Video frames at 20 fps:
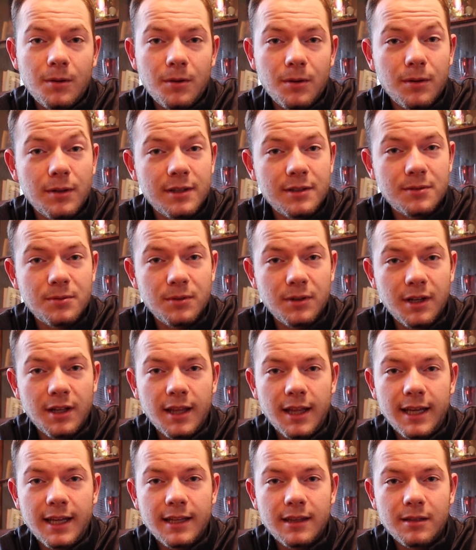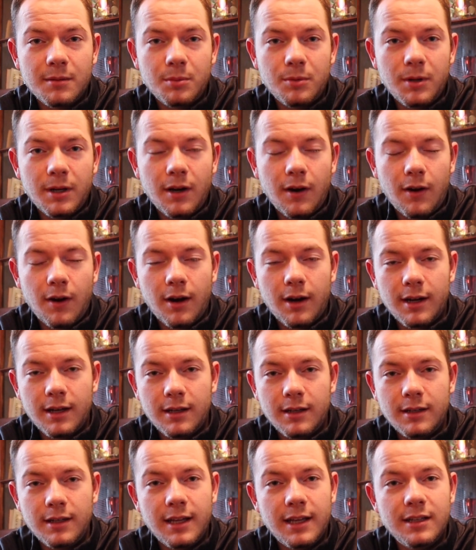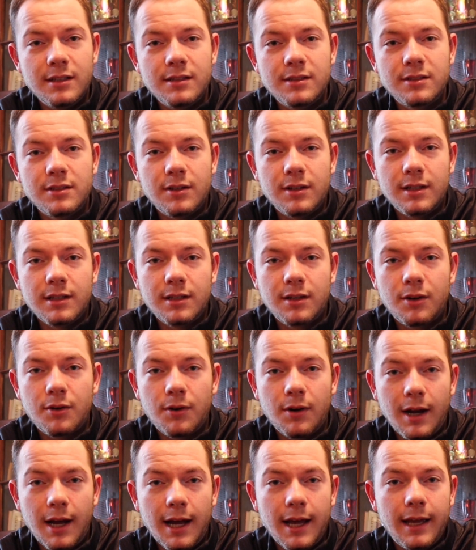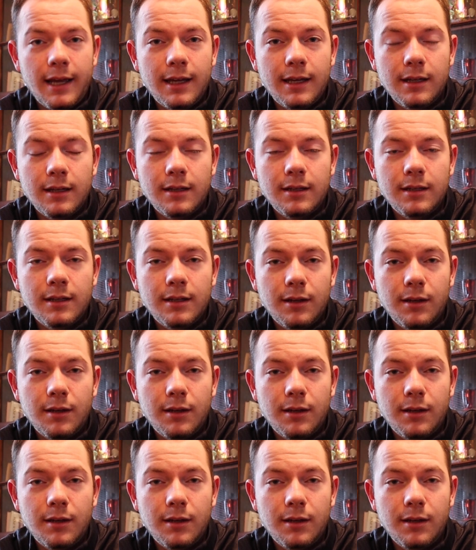Well, this really hit the boy hard, and he just started crying